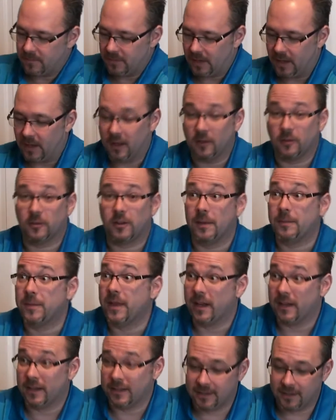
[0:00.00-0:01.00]
I'll grab
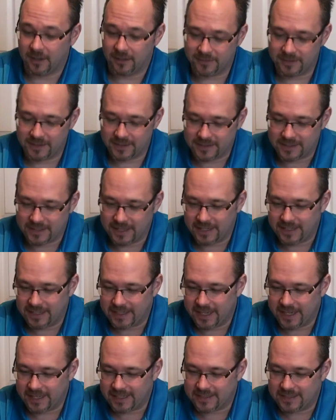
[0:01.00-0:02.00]
that. It's off to the side. You
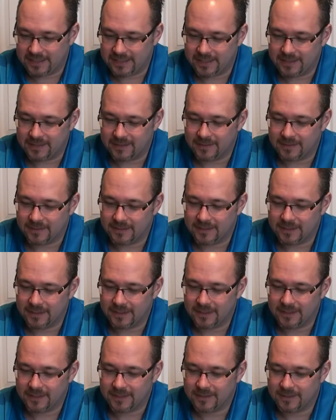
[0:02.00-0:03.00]
can't see it here
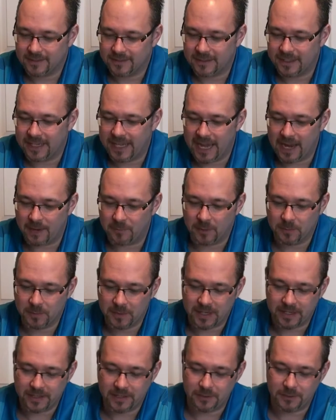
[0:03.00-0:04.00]
on camera, but
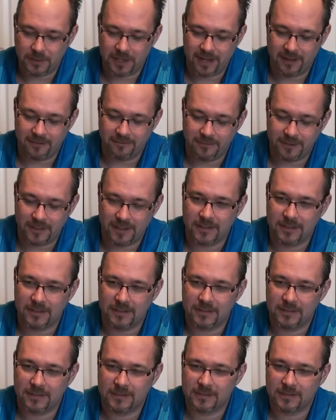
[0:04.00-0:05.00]
I do have
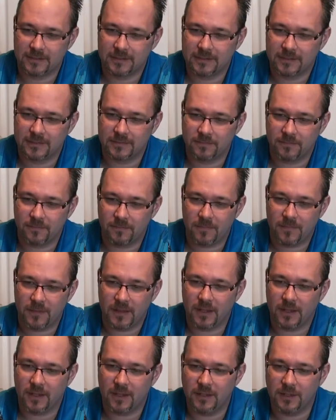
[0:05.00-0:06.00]

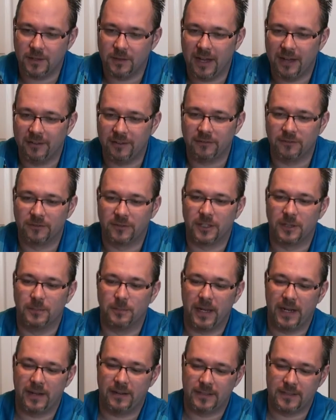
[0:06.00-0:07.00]
it for
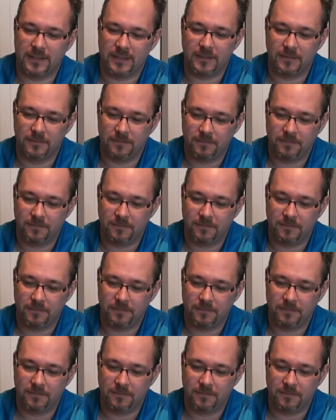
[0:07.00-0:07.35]
comparison.